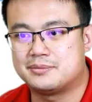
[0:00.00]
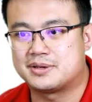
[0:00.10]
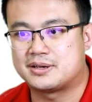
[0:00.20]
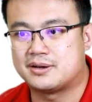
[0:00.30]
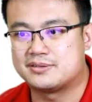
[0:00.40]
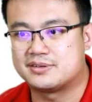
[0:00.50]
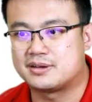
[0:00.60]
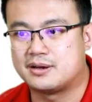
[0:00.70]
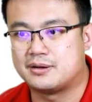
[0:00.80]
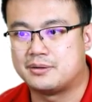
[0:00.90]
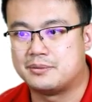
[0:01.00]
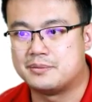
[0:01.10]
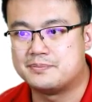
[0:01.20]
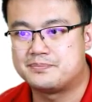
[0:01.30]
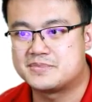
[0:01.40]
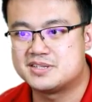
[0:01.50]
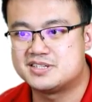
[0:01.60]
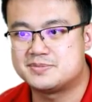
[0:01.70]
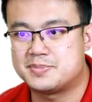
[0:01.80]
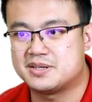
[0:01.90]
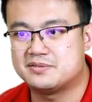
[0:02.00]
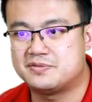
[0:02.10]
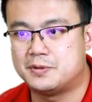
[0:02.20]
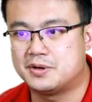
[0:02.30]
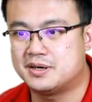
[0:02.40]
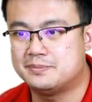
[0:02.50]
going to go spin 4,